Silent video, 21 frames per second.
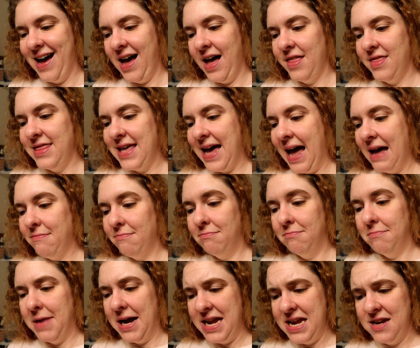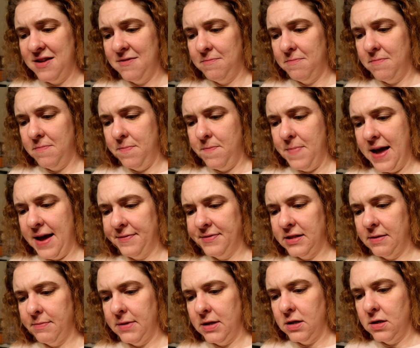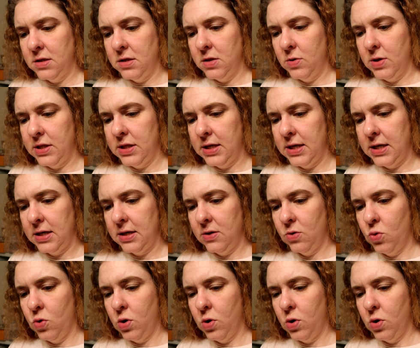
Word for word: uh, that might have something to do with it